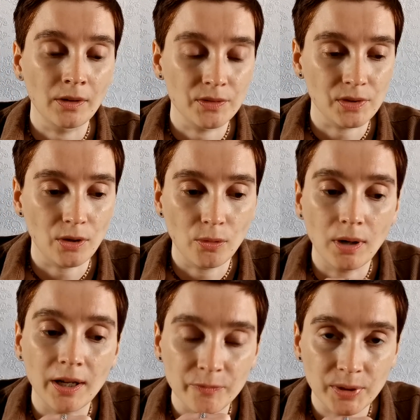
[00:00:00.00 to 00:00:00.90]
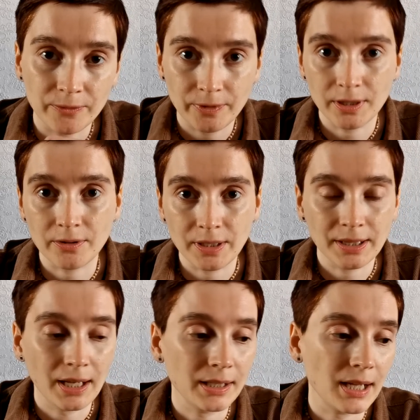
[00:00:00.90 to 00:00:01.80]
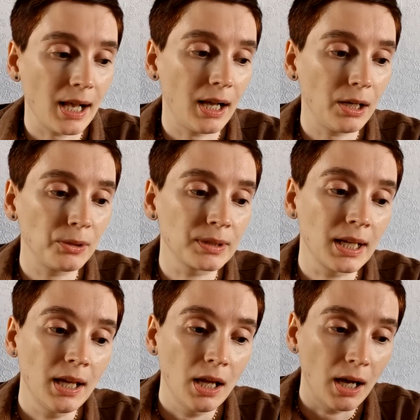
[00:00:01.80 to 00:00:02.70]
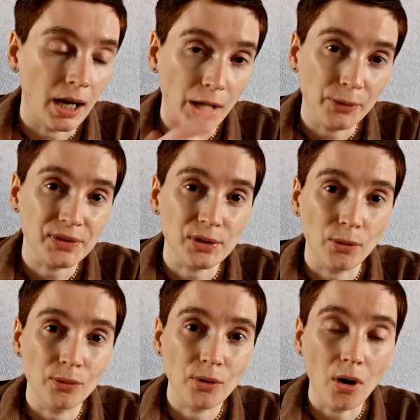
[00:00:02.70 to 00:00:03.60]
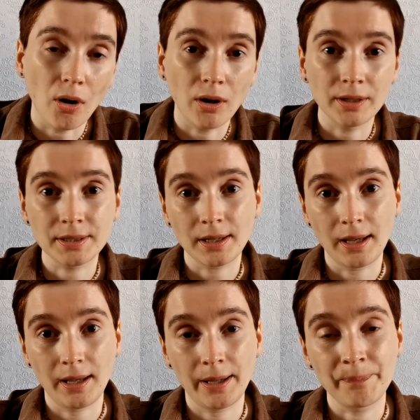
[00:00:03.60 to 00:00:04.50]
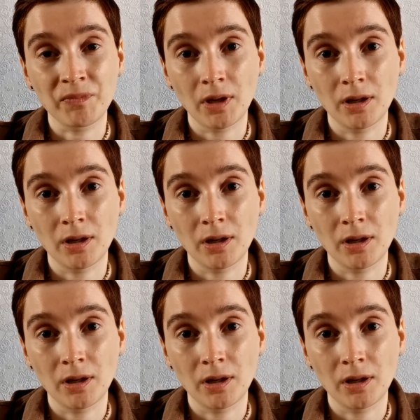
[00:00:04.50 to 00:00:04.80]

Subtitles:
So I've been figuring that out. I also got a